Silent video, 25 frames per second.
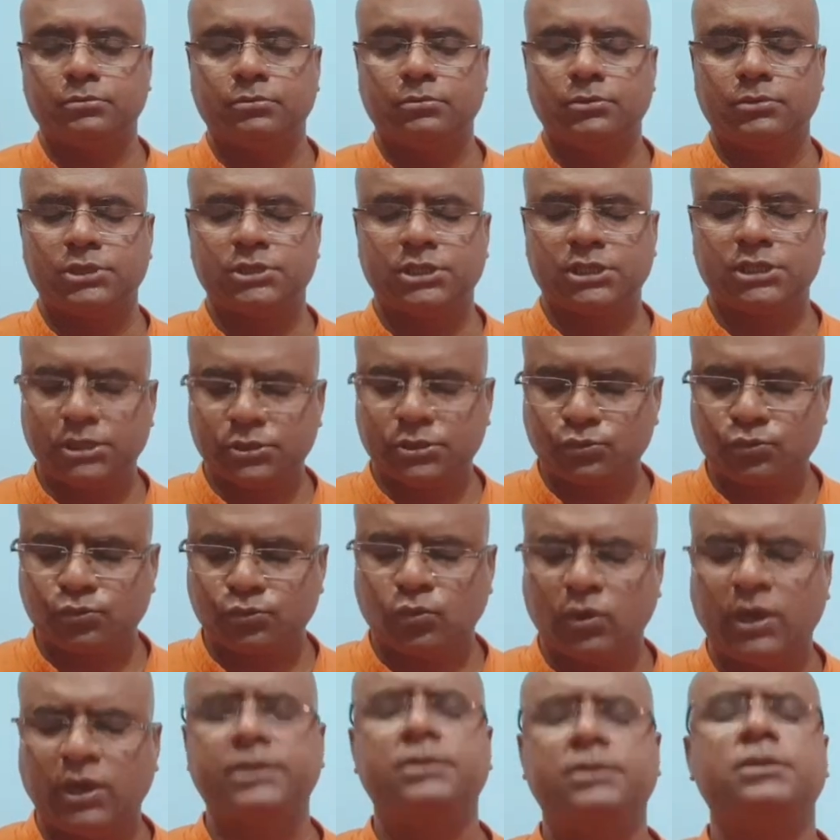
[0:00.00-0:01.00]
sit
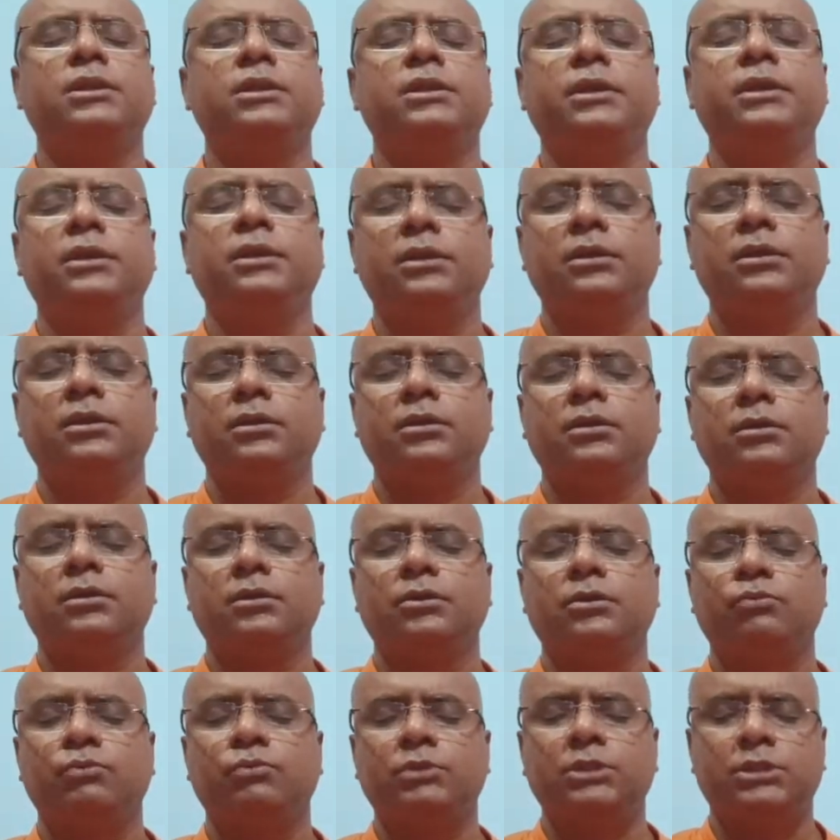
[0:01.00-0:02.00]
quietly
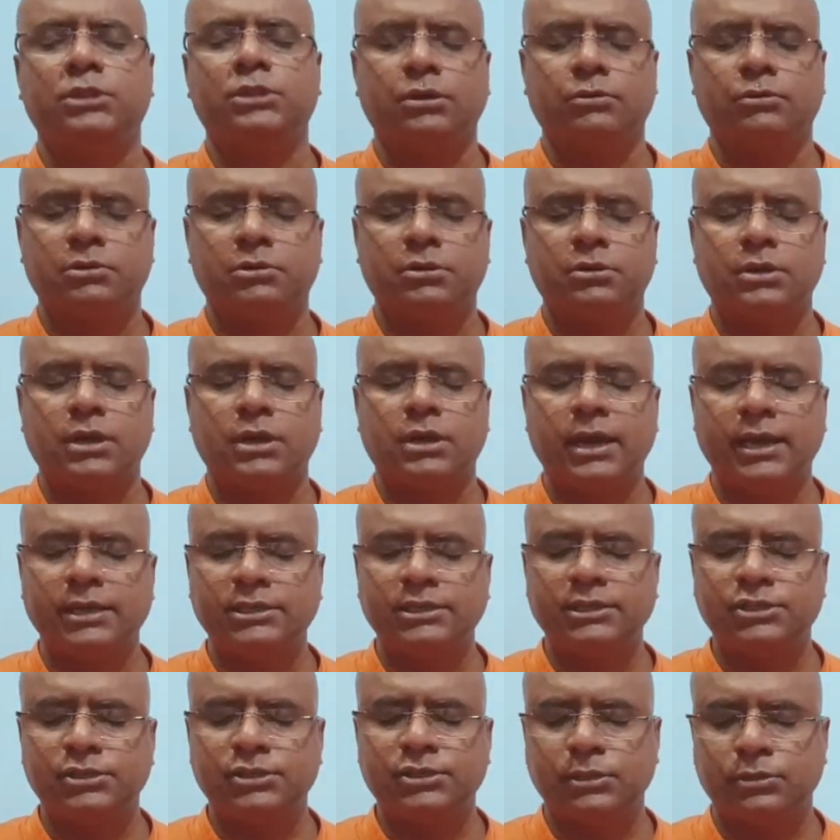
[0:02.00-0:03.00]
with our
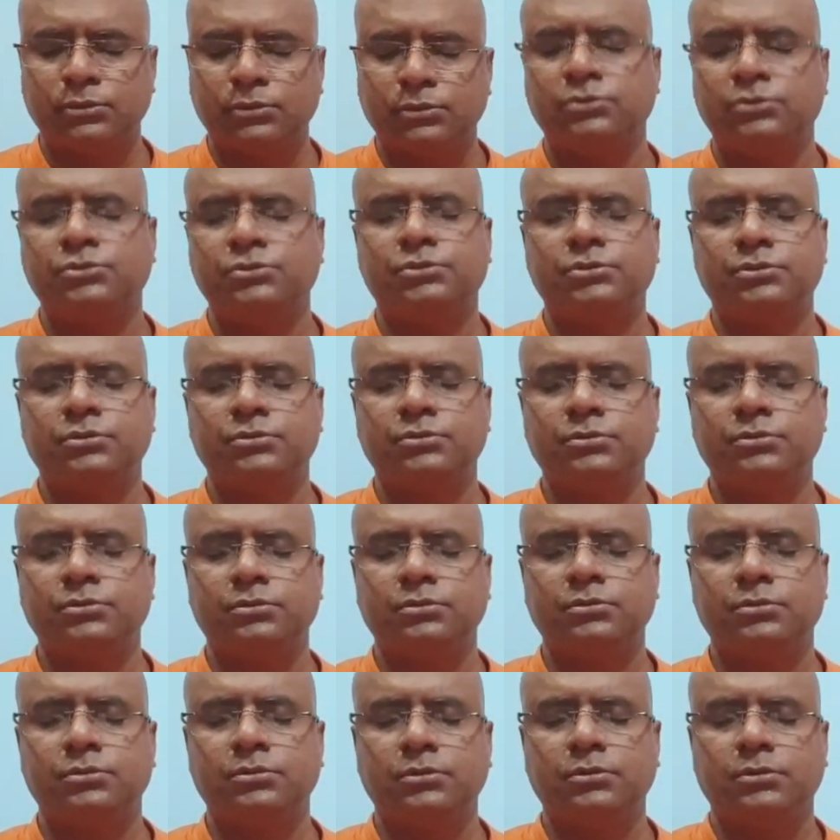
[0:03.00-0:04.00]
eyes closed,
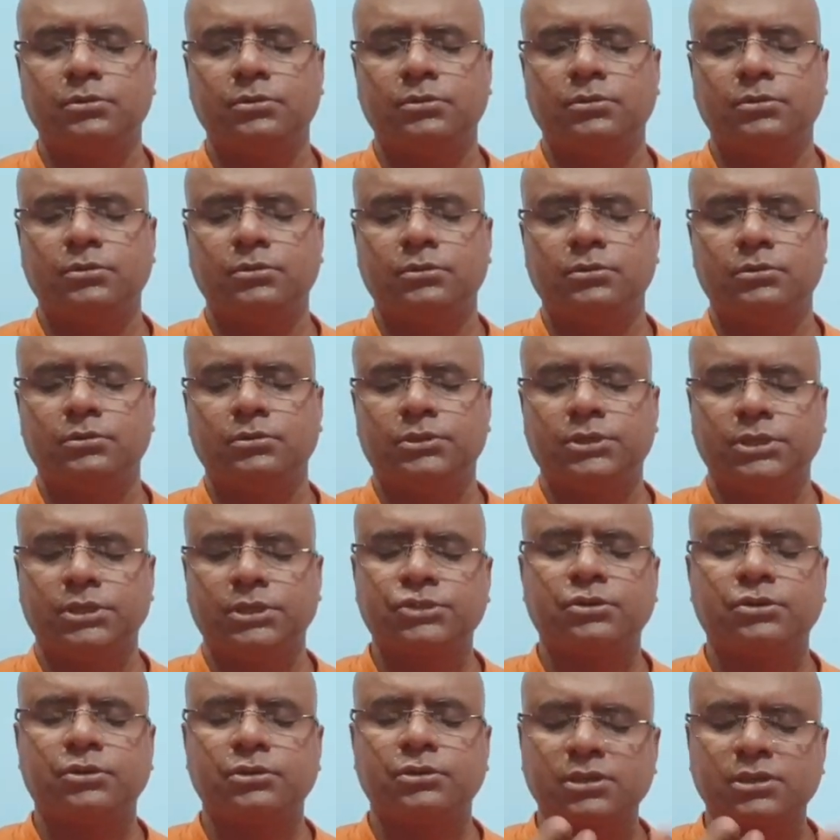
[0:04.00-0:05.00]

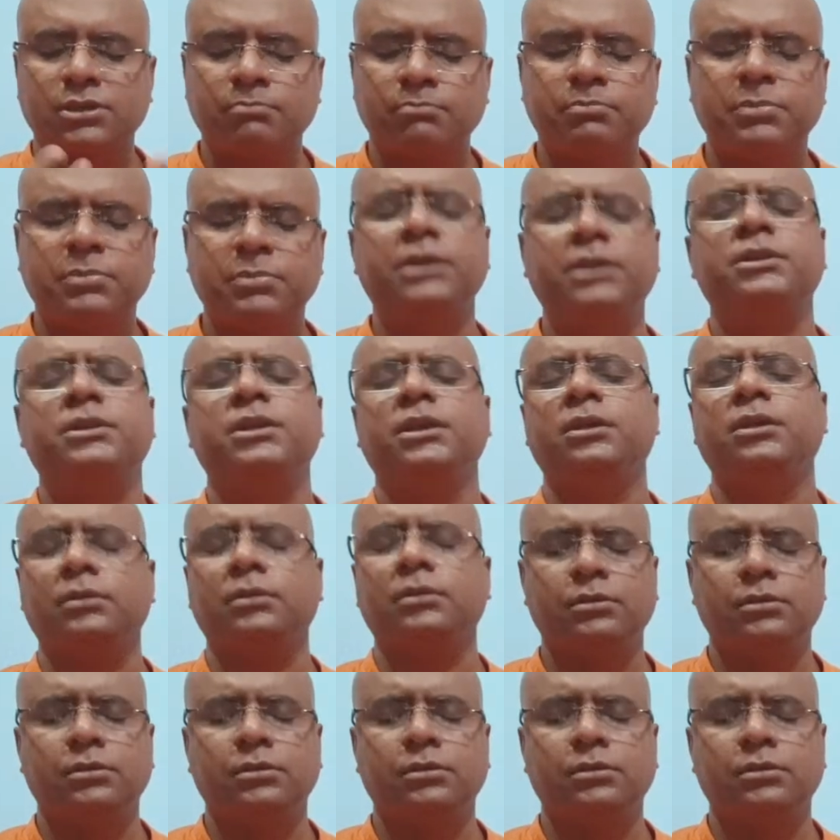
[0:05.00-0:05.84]
just contemplating